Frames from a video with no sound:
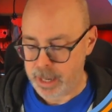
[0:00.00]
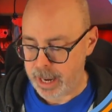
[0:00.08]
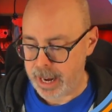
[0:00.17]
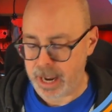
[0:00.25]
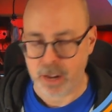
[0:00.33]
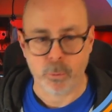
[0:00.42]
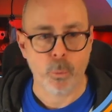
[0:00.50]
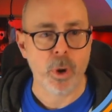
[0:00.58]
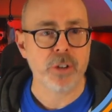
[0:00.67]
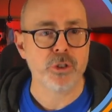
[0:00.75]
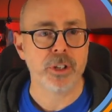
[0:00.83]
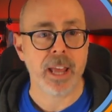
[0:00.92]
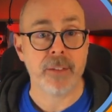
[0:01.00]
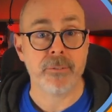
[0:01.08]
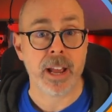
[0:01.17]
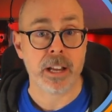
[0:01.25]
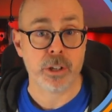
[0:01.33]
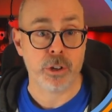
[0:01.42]
And what should that
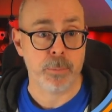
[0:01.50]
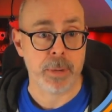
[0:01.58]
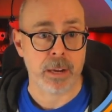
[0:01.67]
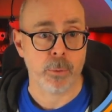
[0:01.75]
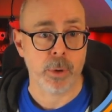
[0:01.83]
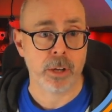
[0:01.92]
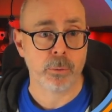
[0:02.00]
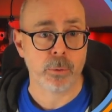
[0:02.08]
value be? Well,